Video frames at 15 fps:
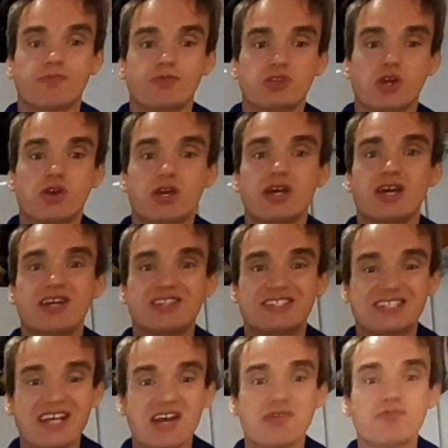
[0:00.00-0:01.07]
So
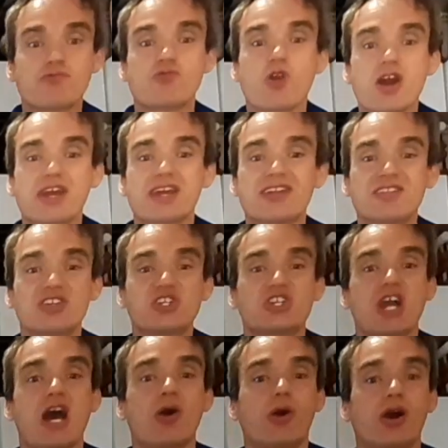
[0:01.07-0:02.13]
instead of running the
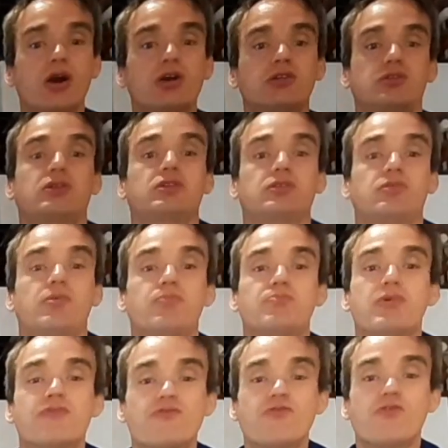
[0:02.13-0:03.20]
shower
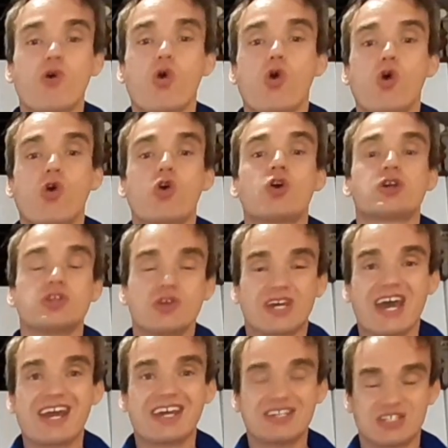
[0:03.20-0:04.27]
before you
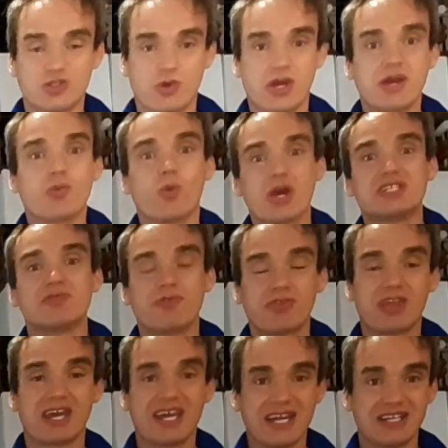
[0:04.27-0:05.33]
get into it and waiting for
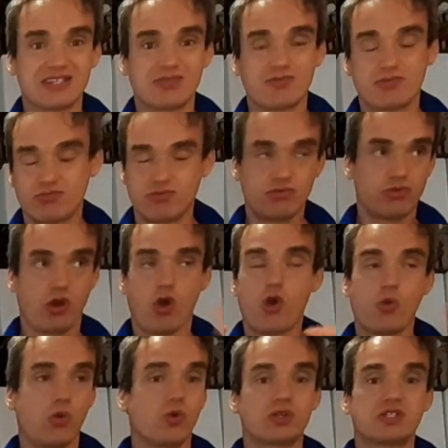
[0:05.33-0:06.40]
the hot
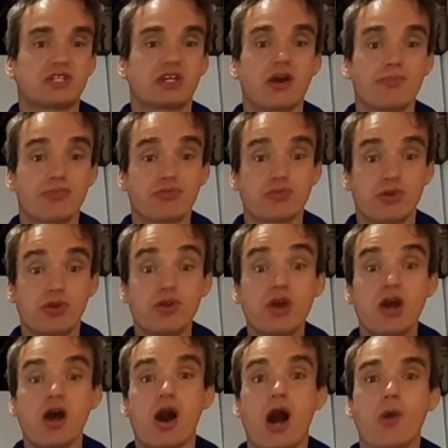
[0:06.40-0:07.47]
water to come through,
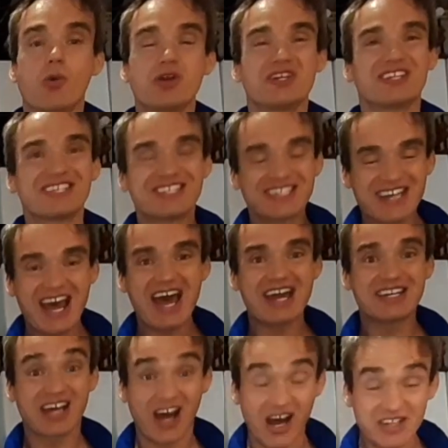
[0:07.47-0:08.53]
I want you to
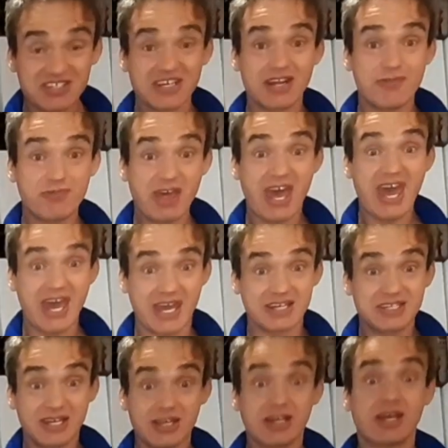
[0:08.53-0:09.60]
stand underneath the head
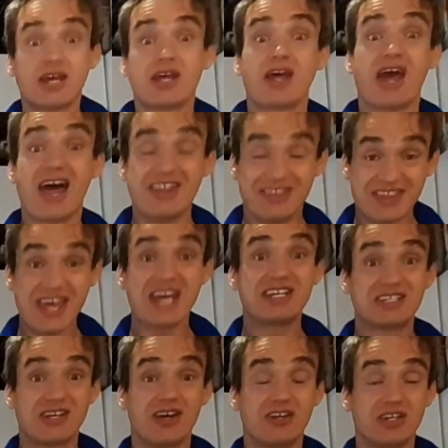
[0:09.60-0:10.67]
and then
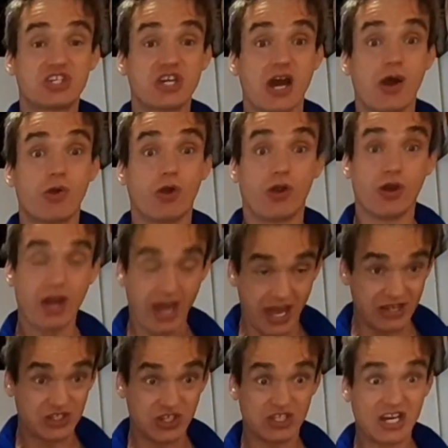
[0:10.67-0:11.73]
turn the shower on and
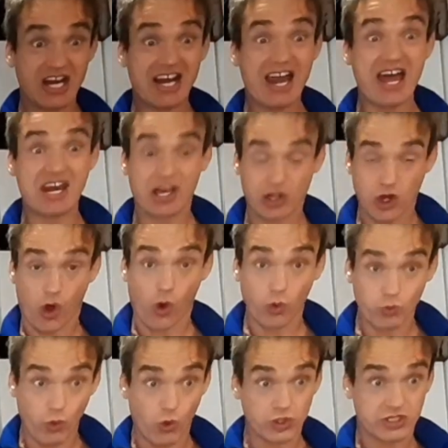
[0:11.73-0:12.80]
just let the cold
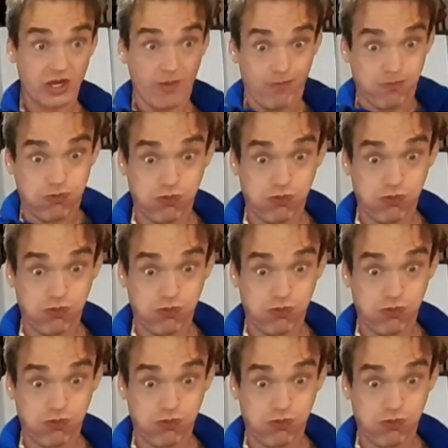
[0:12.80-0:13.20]
water